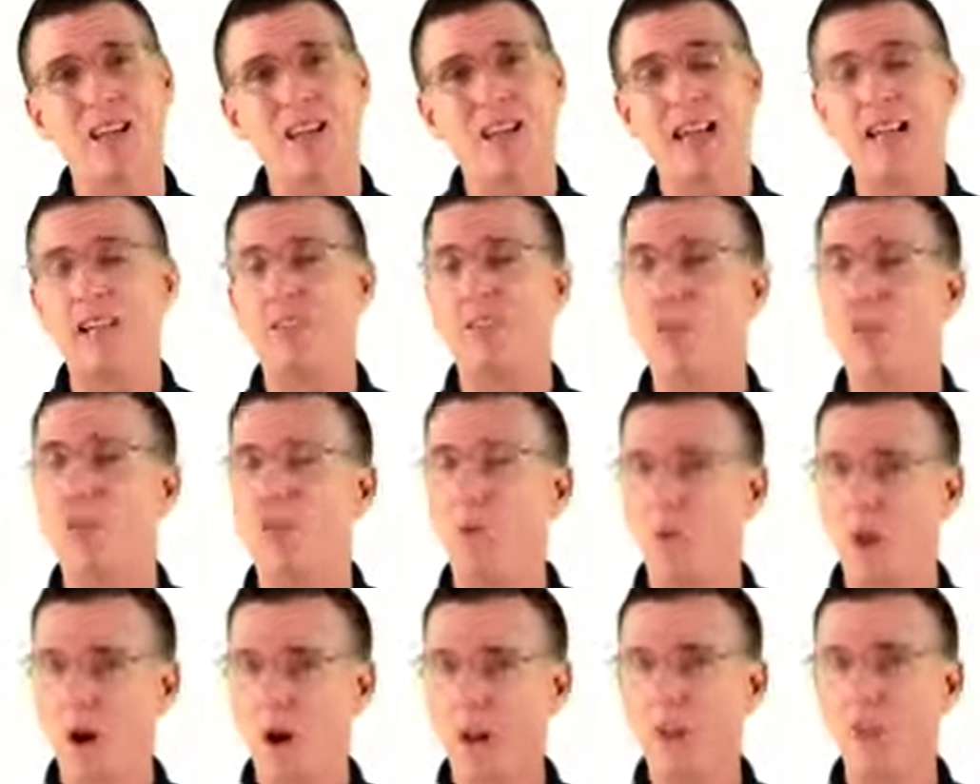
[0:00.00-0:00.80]
And if
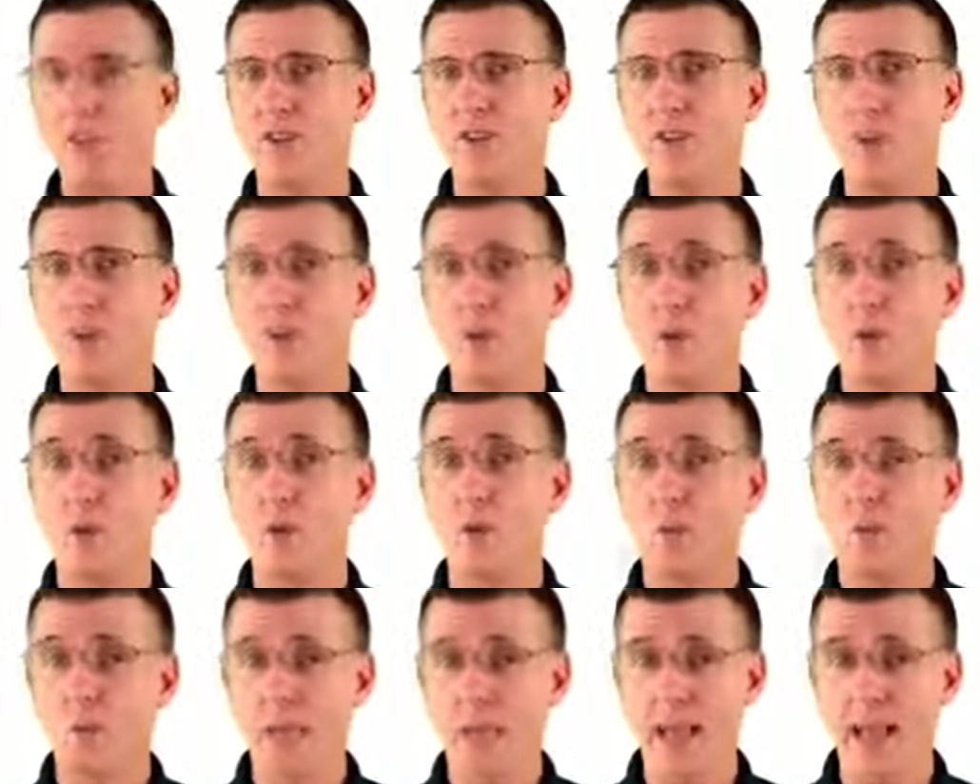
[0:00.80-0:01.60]
you wanted your
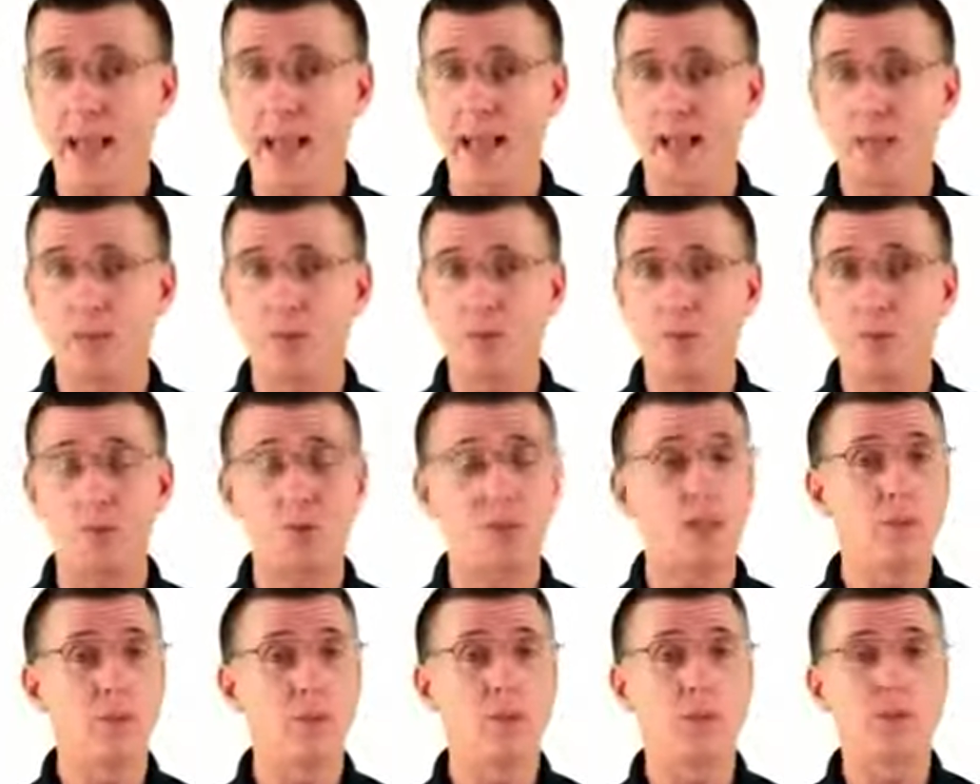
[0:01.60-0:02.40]
gold back, you
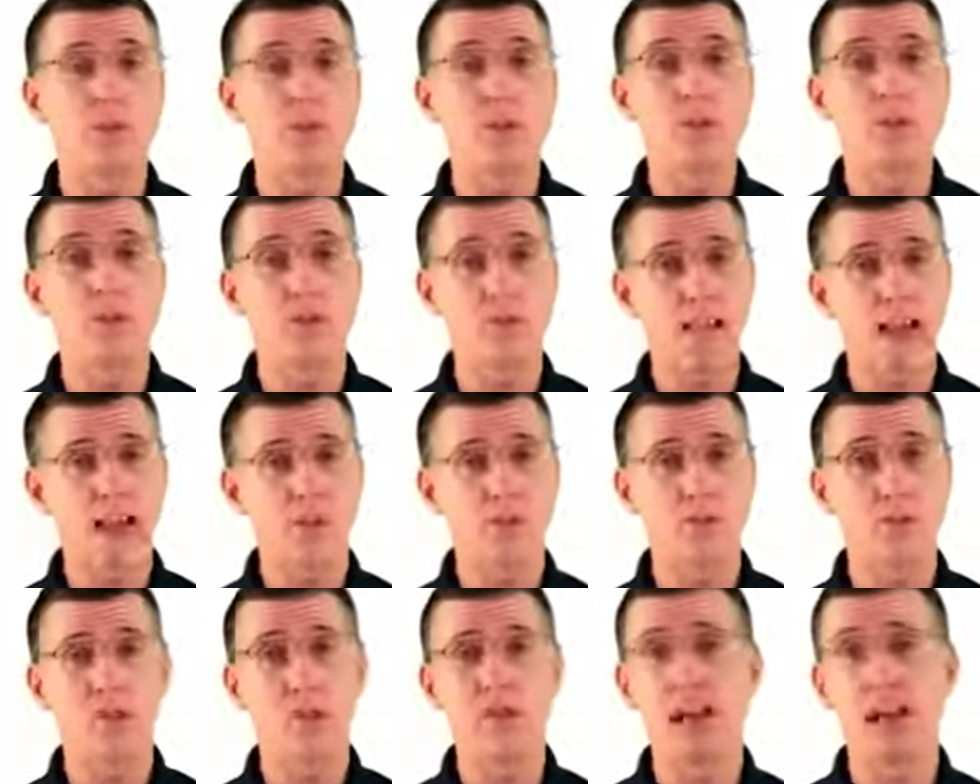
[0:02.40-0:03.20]
simply took
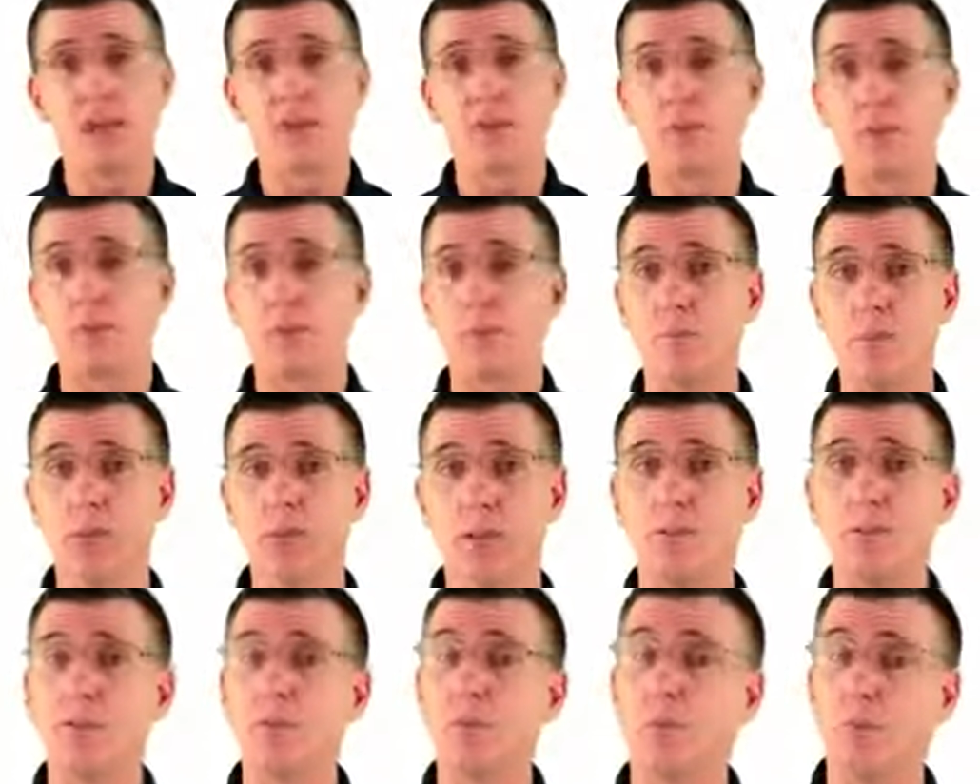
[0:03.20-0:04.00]
$1,000 in
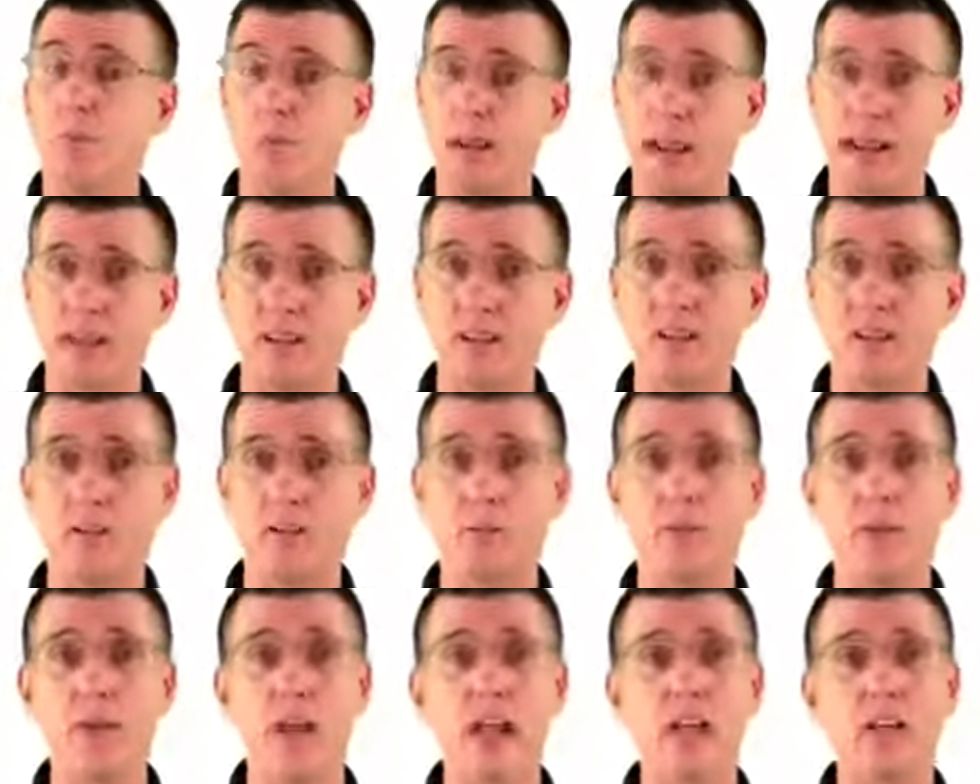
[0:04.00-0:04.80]
bills back to
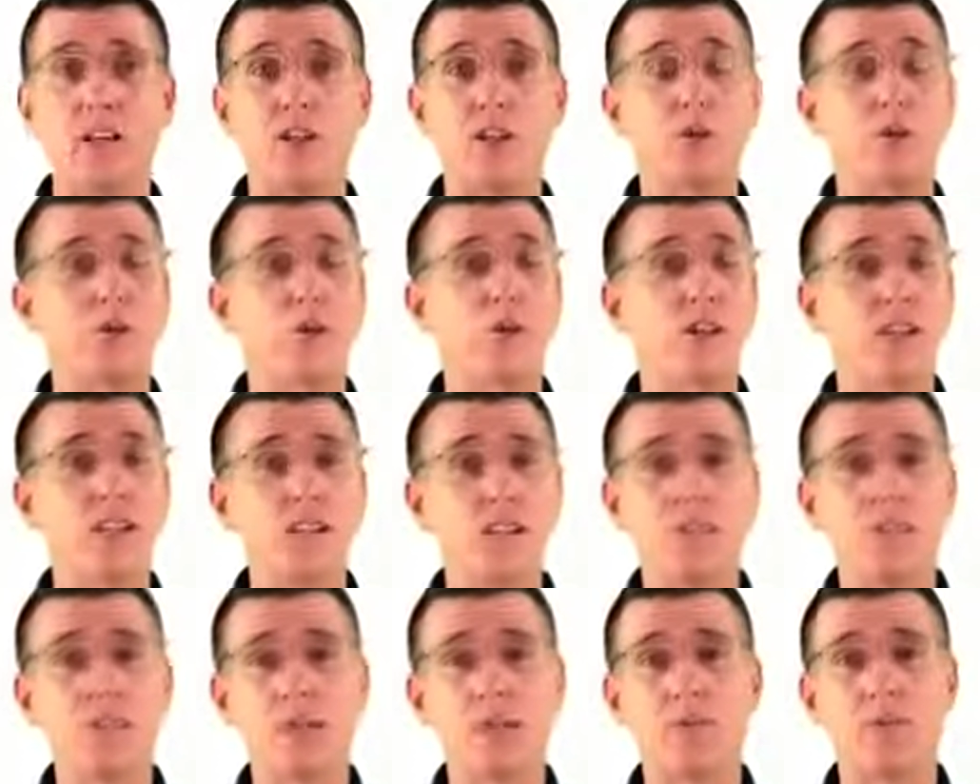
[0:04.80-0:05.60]
the bank to
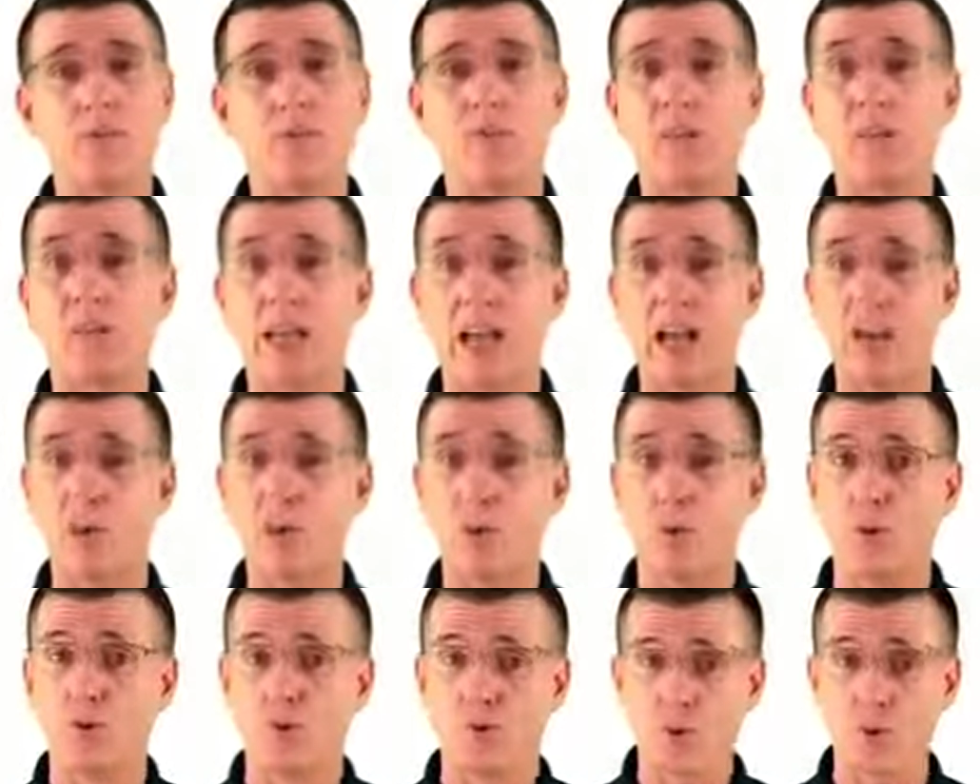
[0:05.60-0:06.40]
redeem them for the
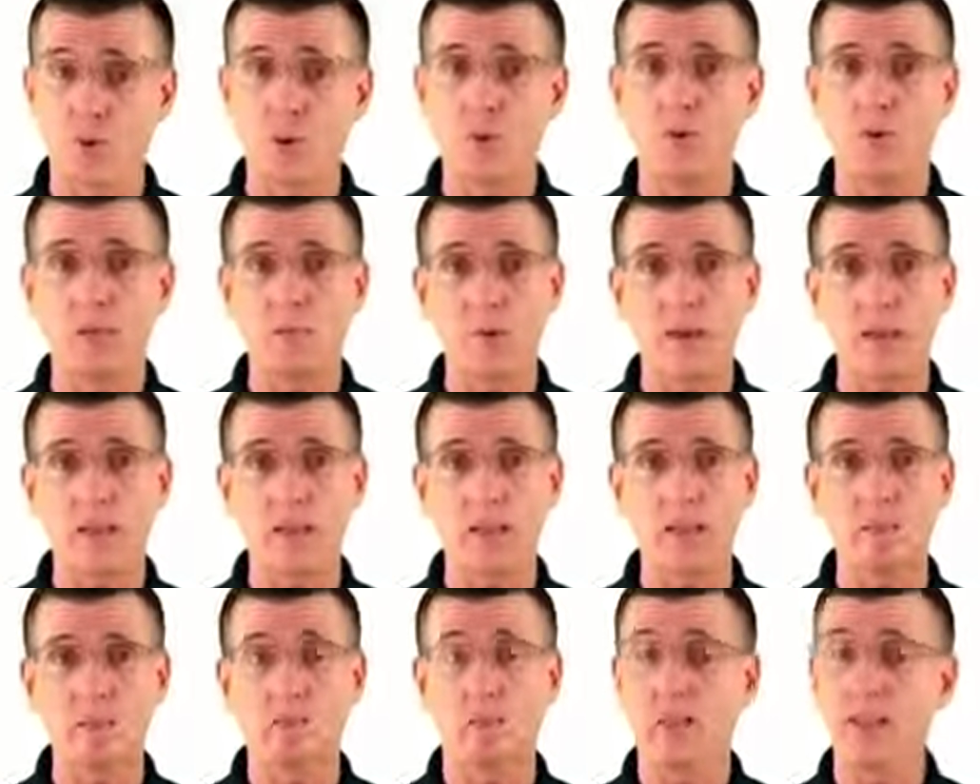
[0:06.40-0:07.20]
actual form of
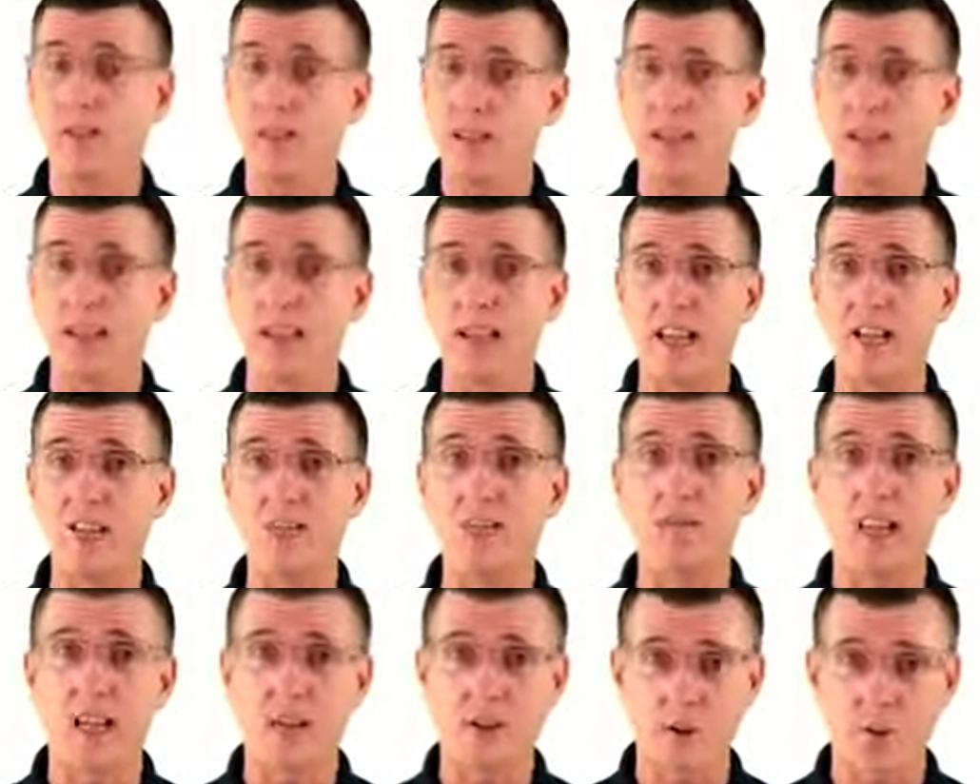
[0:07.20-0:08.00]
money, in this
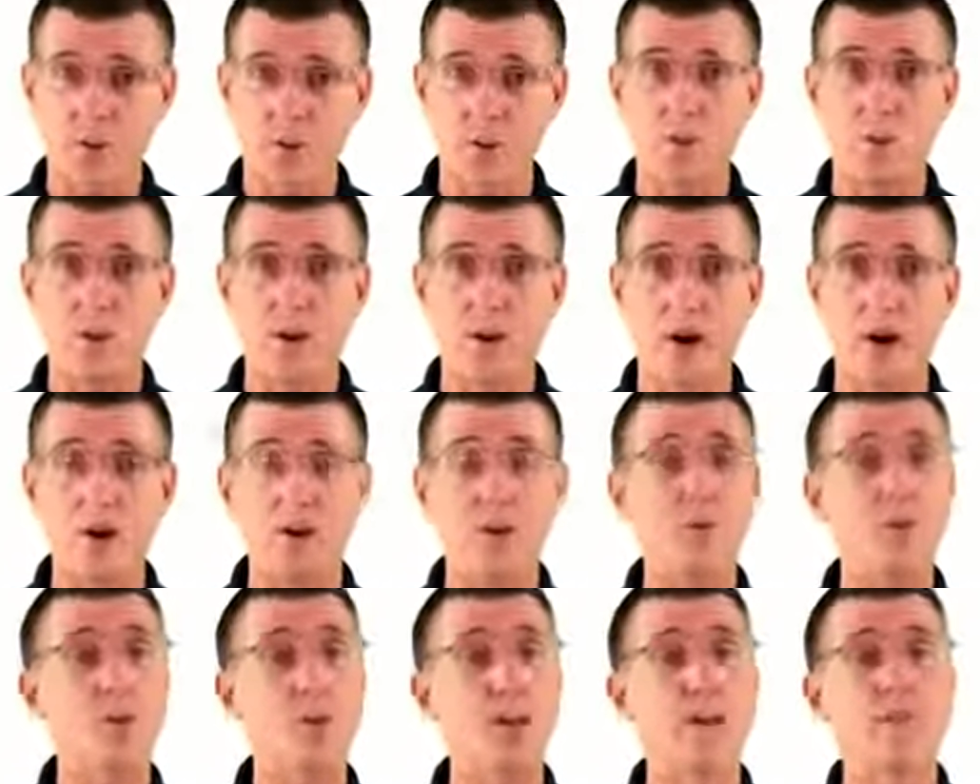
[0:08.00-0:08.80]
case, that gold
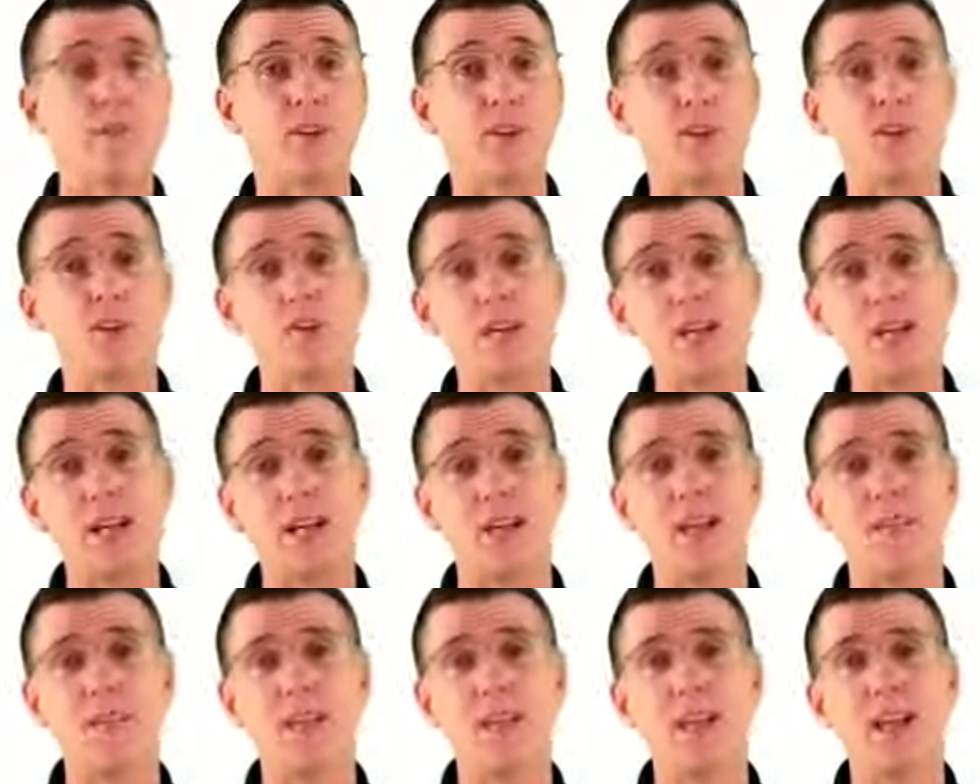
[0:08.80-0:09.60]
bar, whenever you
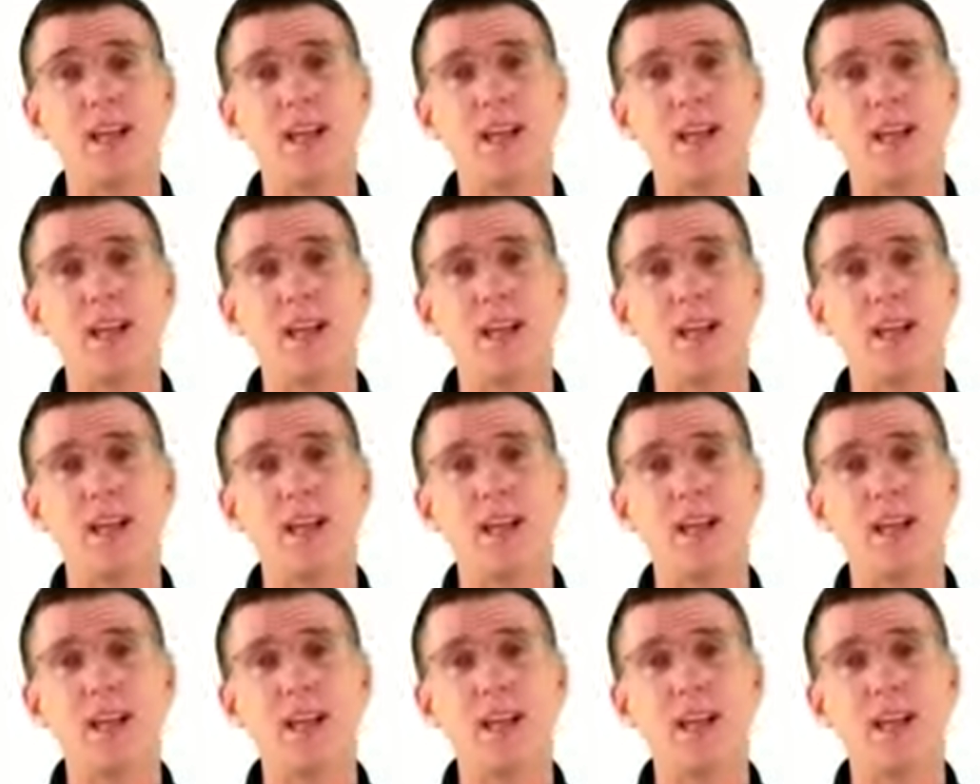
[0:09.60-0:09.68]
needed.